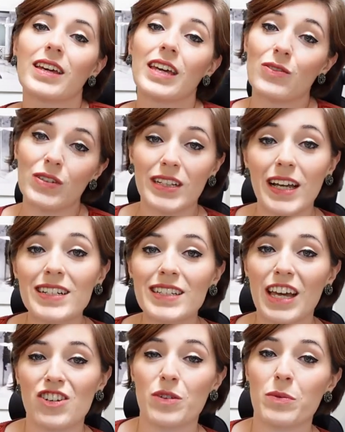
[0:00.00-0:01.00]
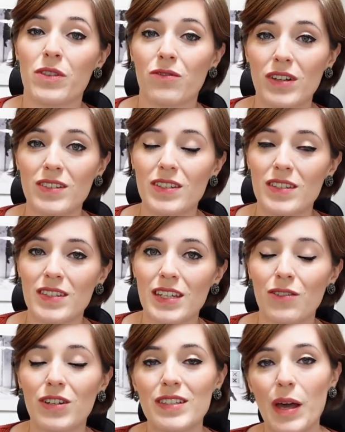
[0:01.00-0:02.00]
If you'd like to catch up on the rest of the
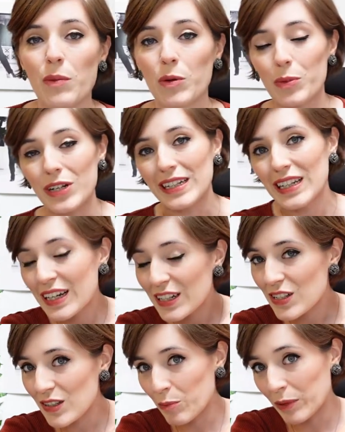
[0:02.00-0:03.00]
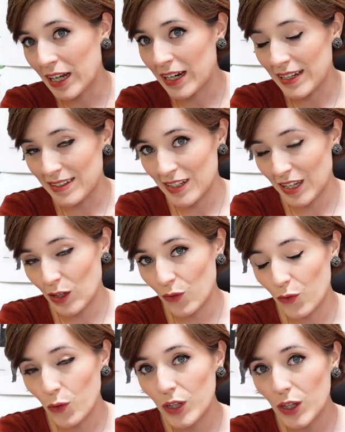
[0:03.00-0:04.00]
series, I will put a link to the playlist here
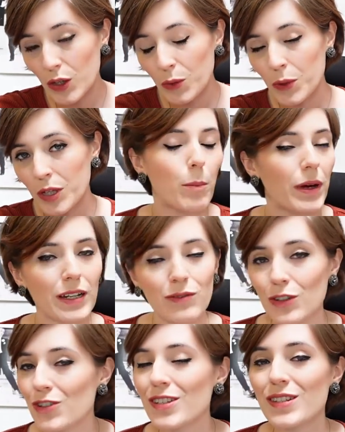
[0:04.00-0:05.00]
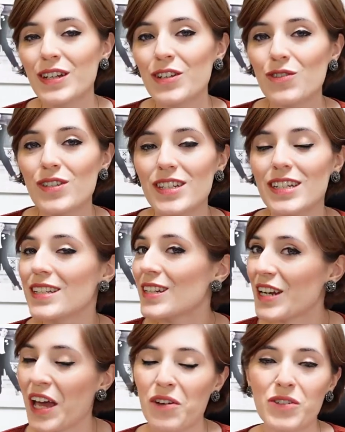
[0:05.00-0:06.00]
for you, but if you're just interested
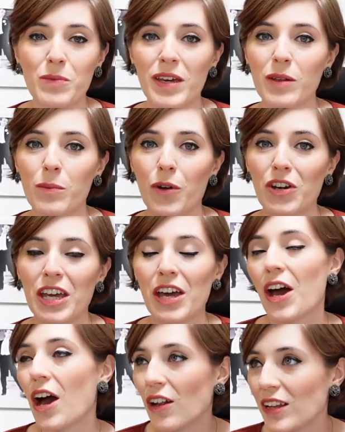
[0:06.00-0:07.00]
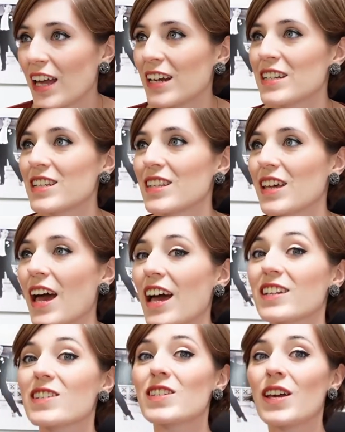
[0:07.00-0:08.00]
in how to make a bonnet, I'll get into
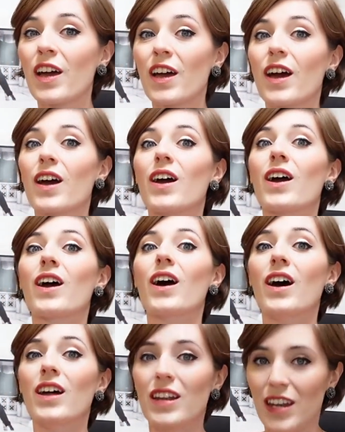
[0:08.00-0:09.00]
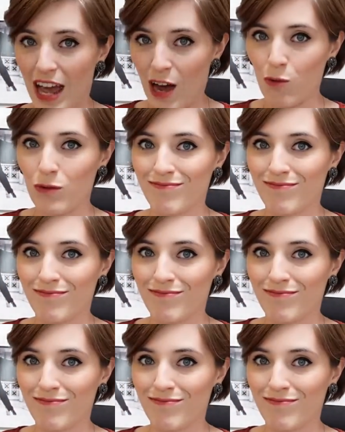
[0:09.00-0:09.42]
that now.